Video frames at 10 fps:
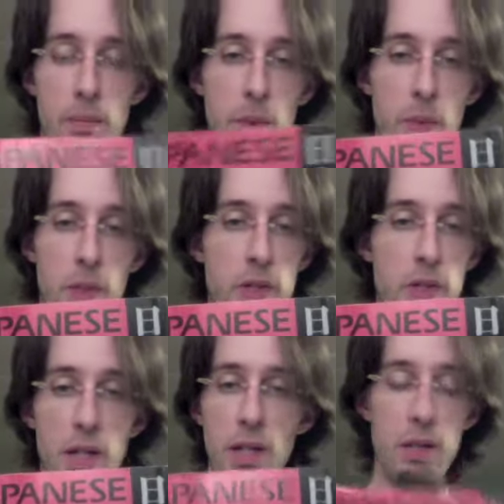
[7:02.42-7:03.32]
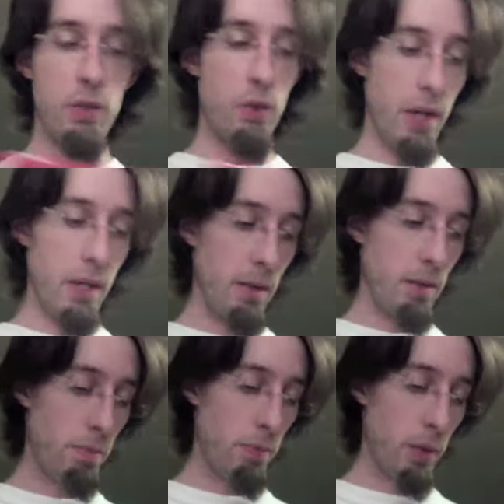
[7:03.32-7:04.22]
with the CD, it's great.
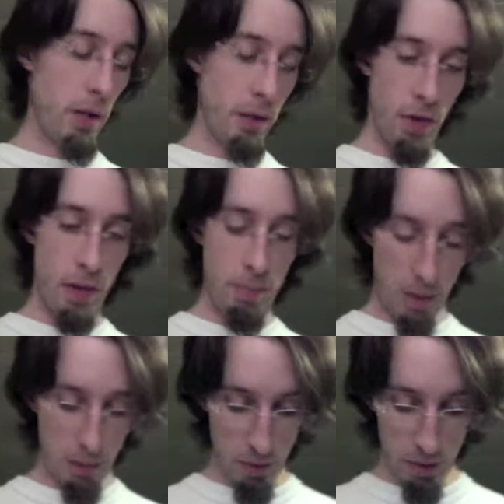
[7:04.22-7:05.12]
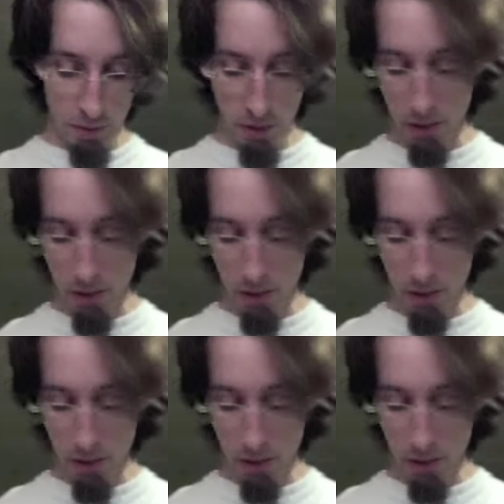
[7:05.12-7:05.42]
Put it on your iPod or whatever, and